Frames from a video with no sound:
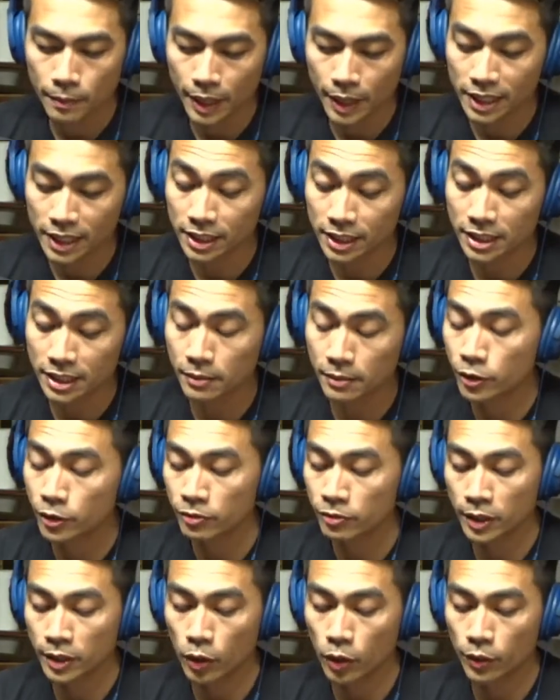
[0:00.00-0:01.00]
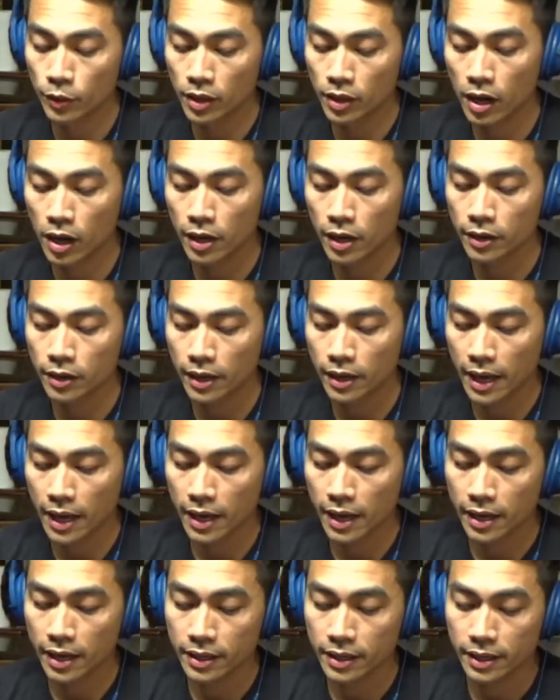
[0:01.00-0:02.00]
But I just see a movement going on,
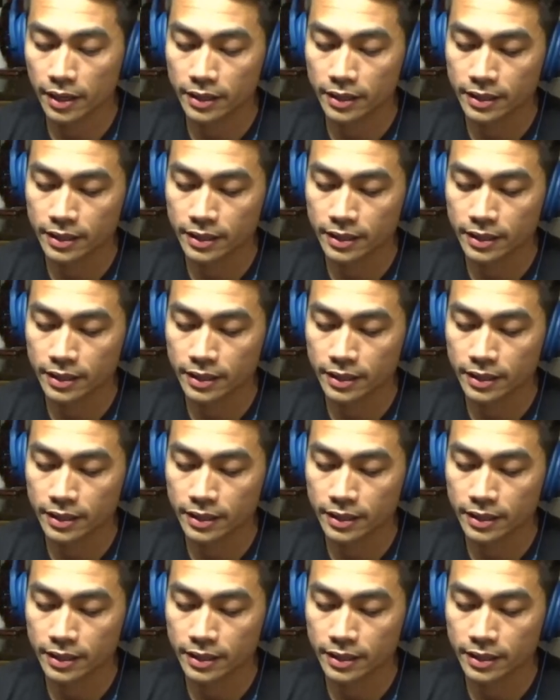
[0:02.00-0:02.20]
and